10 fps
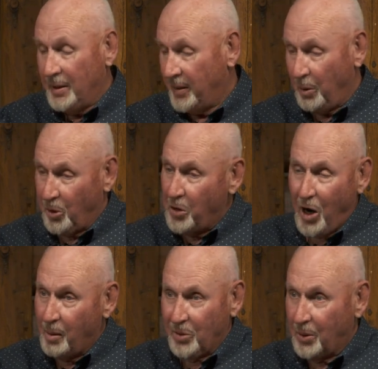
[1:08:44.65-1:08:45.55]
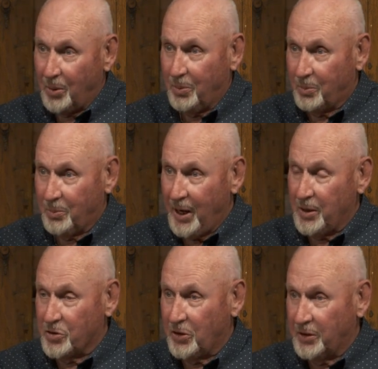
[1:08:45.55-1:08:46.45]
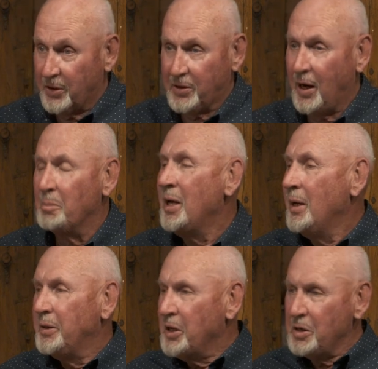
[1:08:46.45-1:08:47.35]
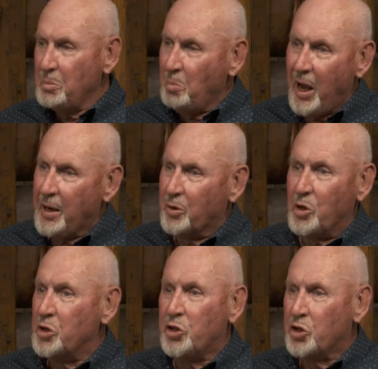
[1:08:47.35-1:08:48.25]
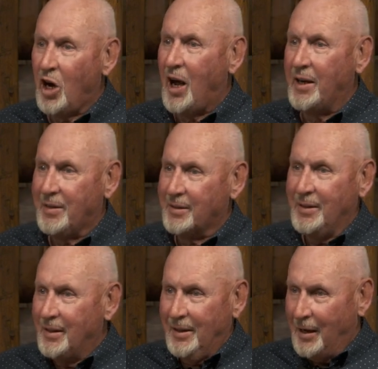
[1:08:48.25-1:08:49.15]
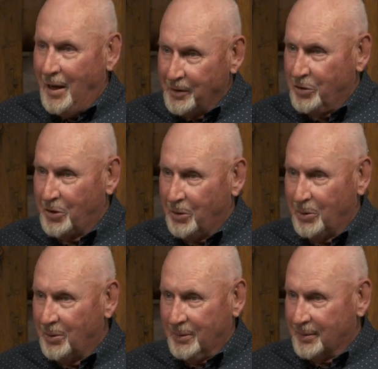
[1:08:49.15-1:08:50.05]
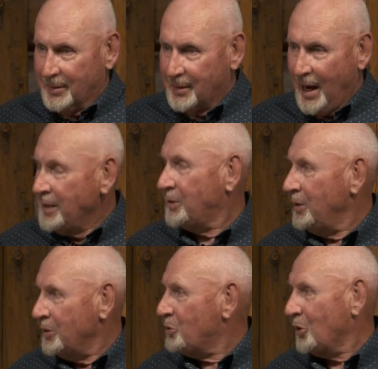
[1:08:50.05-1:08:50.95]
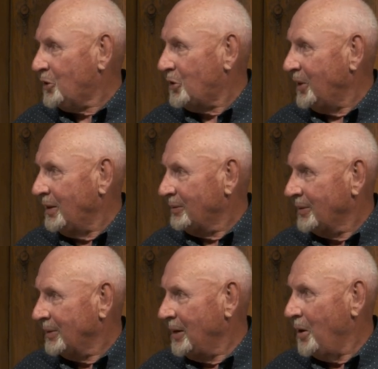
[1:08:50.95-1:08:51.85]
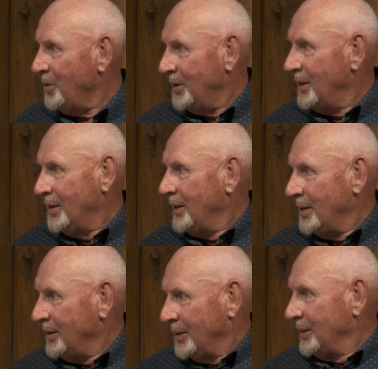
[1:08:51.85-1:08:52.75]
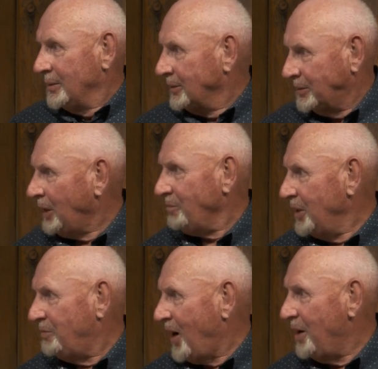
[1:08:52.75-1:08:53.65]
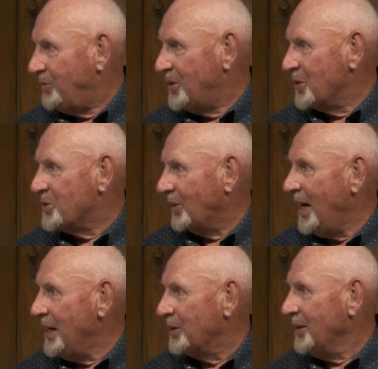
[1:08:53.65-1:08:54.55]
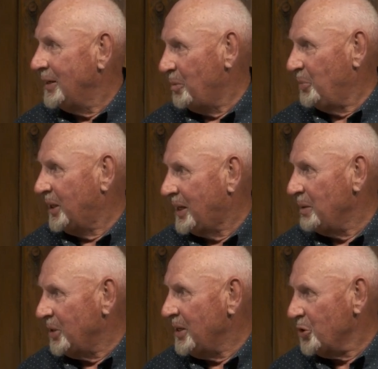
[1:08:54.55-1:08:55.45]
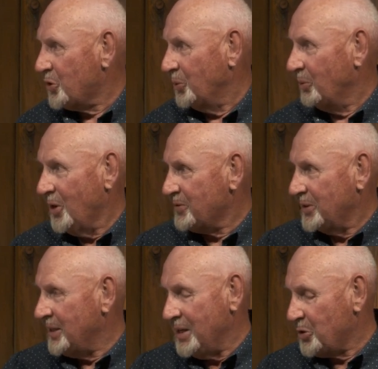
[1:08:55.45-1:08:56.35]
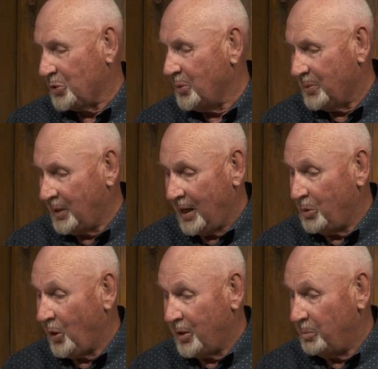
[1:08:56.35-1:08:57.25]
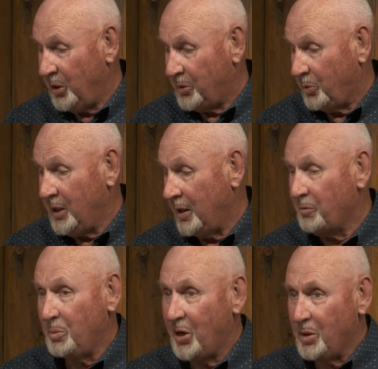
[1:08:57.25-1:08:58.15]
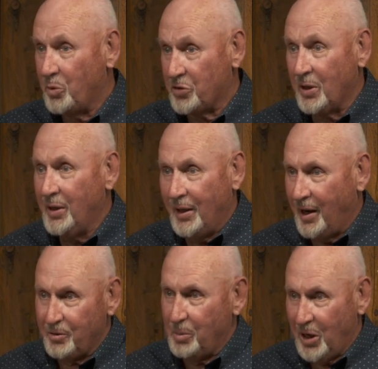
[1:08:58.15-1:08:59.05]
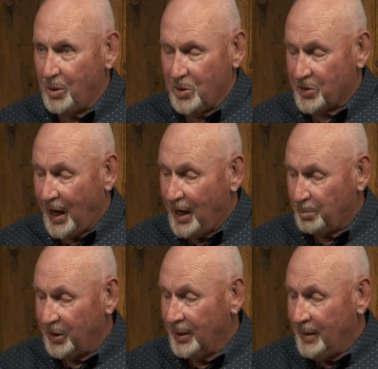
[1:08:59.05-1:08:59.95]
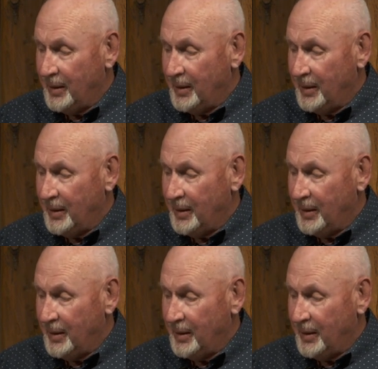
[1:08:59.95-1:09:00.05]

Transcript: They were nominal rents at the time. Didn't matter a jot until 1960, you know. 75 years later it became an issue. It wasn't an issue anywhere in between. Everybody was everybody was happy.